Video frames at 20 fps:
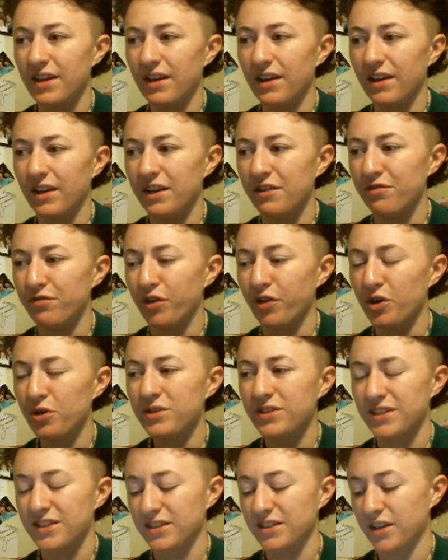invoke
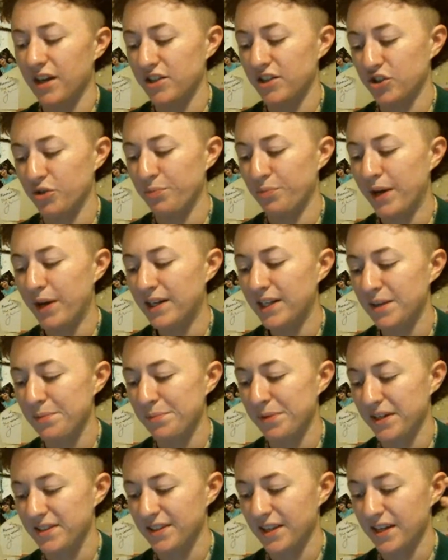disgust or pity, but
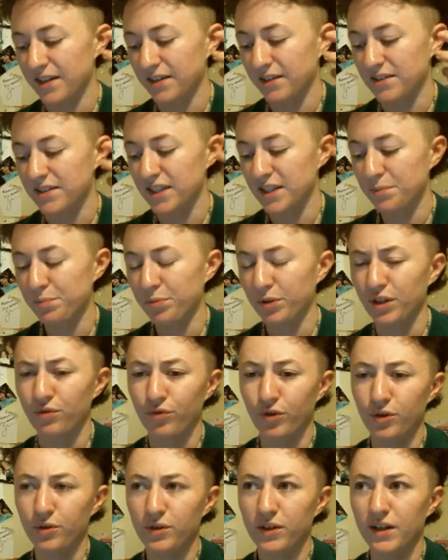is like deeply
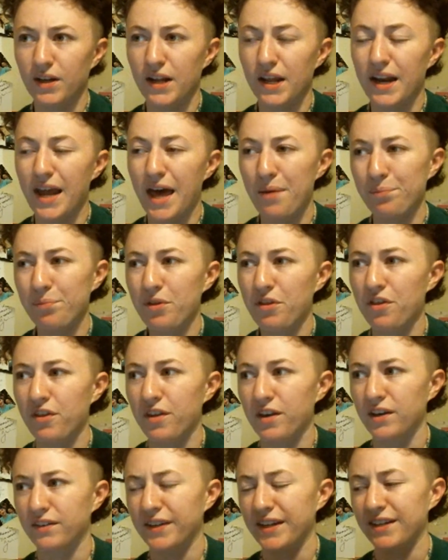rooted in
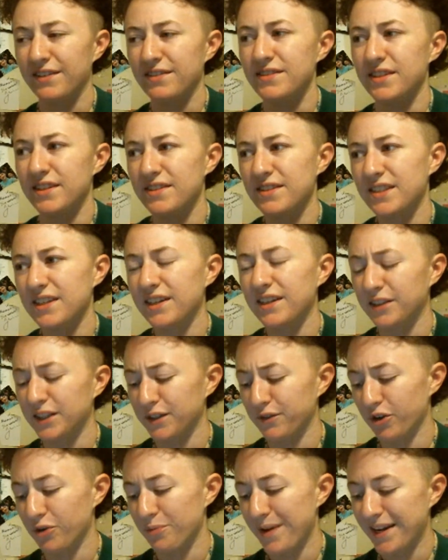empathy and like
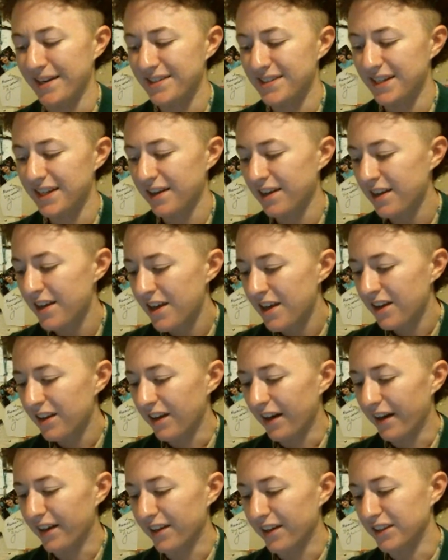dizzyingly romantic.
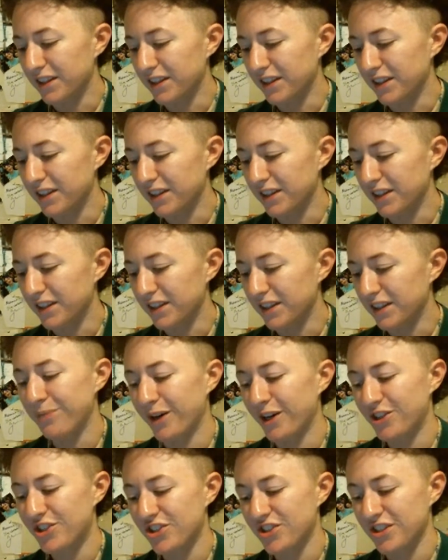The
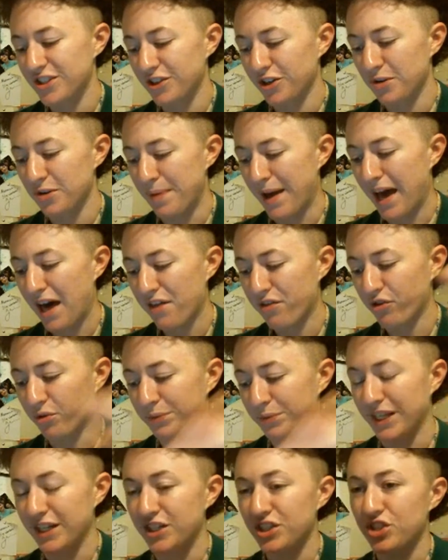moment she marches into
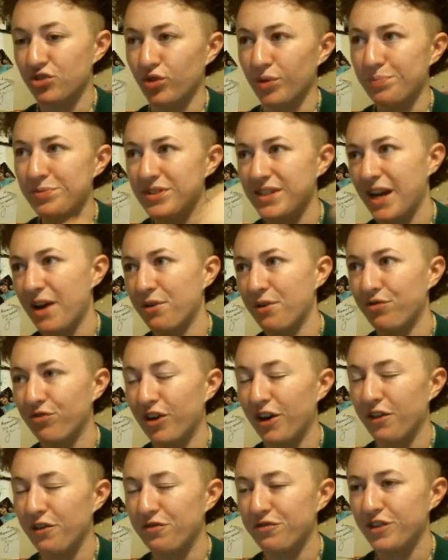her bathroom, like
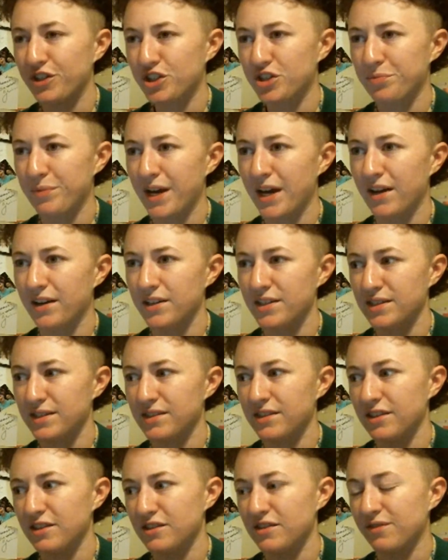strips down in front of the
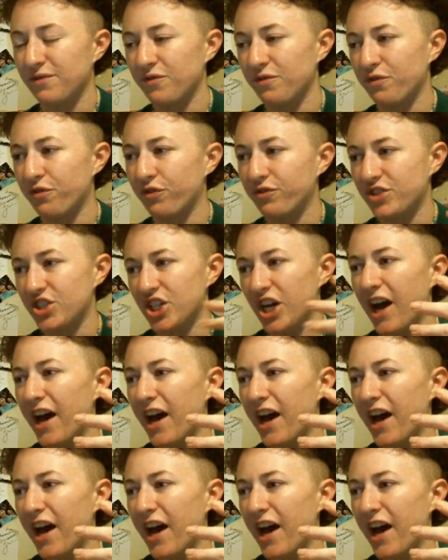fishman, is